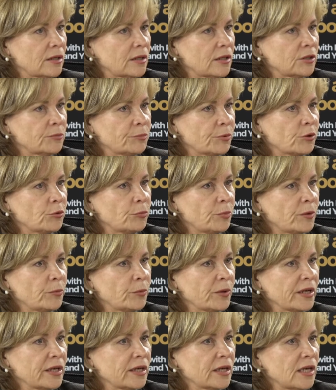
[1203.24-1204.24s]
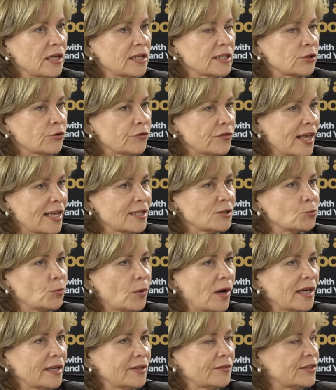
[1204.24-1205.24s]
in proper way. So that's
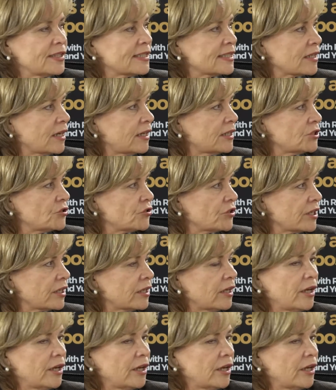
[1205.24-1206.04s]
why this country